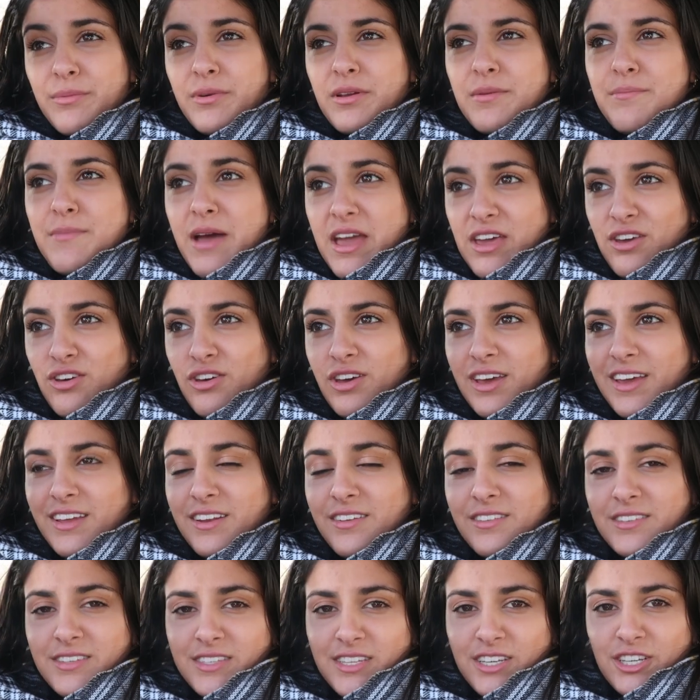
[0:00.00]
I'm gonna make her eat
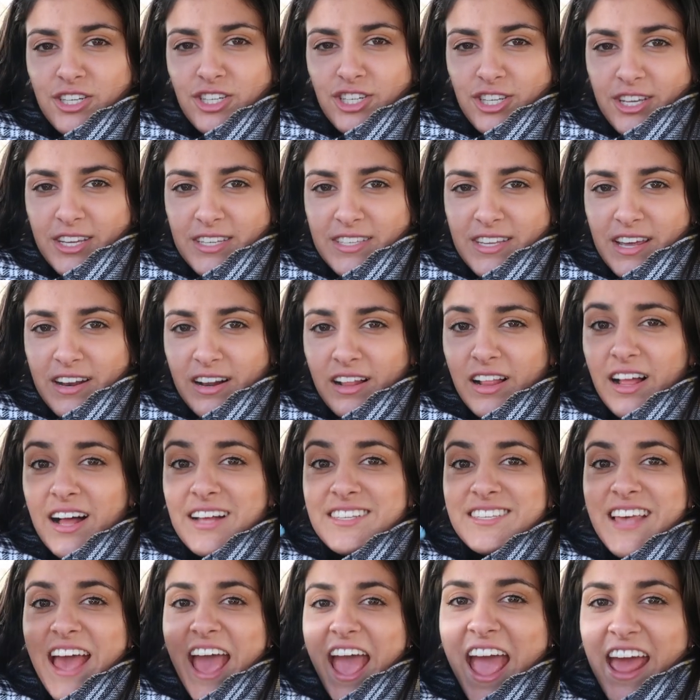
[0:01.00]
it the second she gets out of
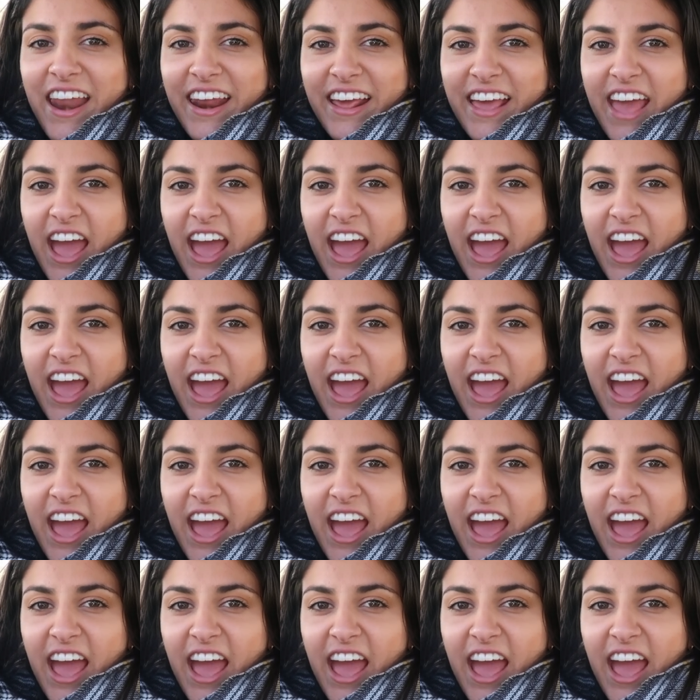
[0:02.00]
class, and a